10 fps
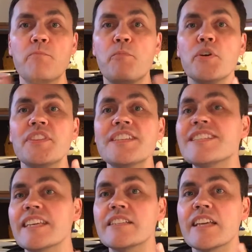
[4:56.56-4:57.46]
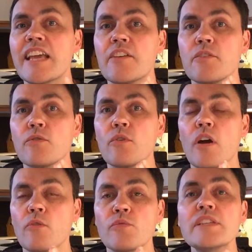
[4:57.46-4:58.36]
put this thing together
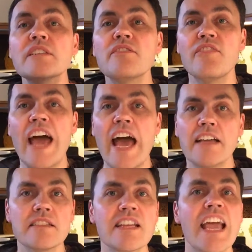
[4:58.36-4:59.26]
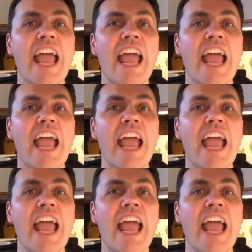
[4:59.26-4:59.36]
really fast,